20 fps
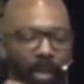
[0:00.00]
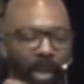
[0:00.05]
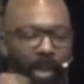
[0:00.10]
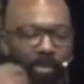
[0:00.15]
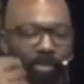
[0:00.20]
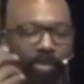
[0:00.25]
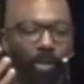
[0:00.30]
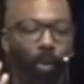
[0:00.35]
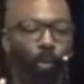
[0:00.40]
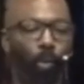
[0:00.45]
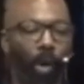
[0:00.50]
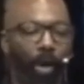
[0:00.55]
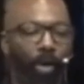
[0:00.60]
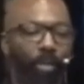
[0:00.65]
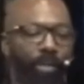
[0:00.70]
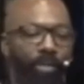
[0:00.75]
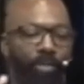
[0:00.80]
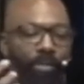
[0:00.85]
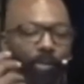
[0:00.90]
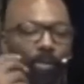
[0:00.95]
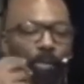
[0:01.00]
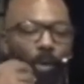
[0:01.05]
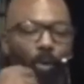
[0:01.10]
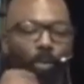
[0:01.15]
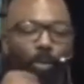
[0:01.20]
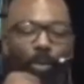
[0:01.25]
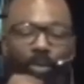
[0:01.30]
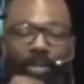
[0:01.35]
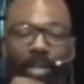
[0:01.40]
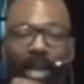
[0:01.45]
Has the awareness of
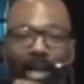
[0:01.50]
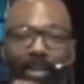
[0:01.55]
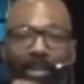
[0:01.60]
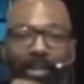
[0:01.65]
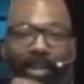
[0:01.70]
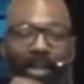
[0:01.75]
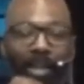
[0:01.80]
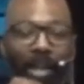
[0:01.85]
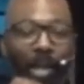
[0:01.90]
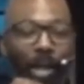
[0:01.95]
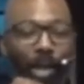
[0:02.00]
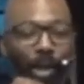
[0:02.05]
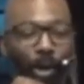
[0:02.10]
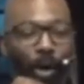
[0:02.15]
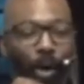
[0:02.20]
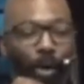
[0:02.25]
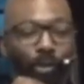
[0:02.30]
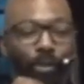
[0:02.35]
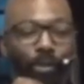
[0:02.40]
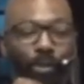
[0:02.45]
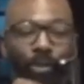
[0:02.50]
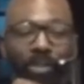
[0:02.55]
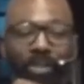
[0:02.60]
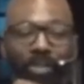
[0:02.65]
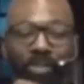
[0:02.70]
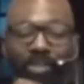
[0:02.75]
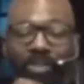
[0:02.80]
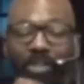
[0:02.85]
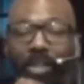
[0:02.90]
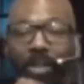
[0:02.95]
your mortality caused you
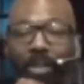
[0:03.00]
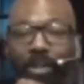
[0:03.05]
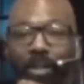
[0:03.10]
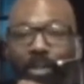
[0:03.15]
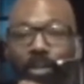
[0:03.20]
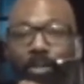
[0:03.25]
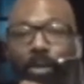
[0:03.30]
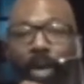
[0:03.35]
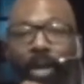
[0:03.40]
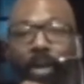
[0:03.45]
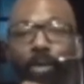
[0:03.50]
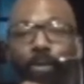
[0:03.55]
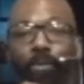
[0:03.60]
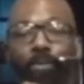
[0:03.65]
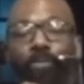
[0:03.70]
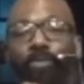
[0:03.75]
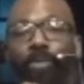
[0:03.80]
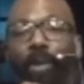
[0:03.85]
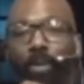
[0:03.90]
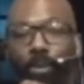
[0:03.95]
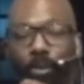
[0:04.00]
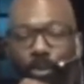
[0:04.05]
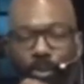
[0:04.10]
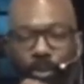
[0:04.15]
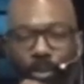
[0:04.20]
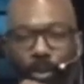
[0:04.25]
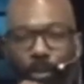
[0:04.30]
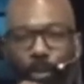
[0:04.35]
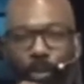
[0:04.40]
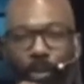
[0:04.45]
to seek greater
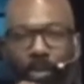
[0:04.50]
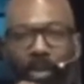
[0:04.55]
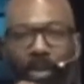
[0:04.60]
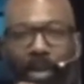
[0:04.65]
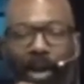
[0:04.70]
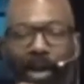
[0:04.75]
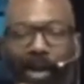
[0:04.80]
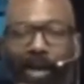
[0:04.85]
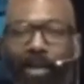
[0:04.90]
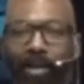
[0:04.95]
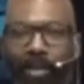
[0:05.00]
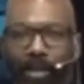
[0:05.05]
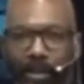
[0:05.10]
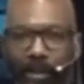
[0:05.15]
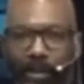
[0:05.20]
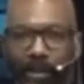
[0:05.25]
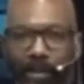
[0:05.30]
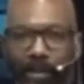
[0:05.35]
fellowship with God?